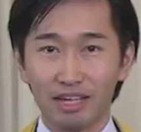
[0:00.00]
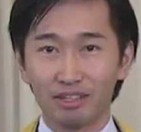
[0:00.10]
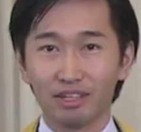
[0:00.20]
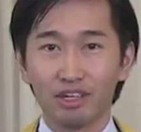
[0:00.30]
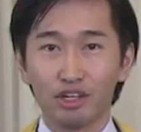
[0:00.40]

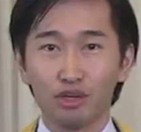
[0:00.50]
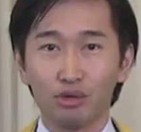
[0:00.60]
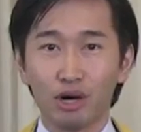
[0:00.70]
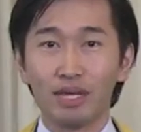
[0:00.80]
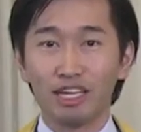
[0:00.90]
your weak
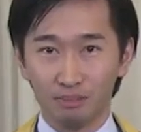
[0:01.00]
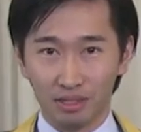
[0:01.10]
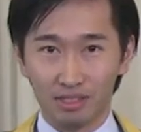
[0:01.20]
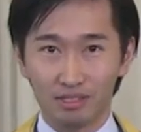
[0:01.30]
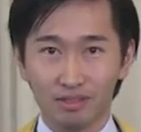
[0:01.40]
points
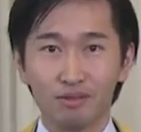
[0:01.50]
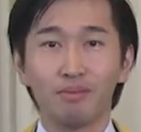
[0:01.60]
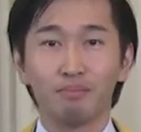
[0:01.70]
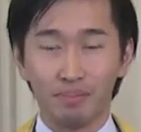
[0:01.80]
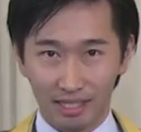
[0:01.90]
better.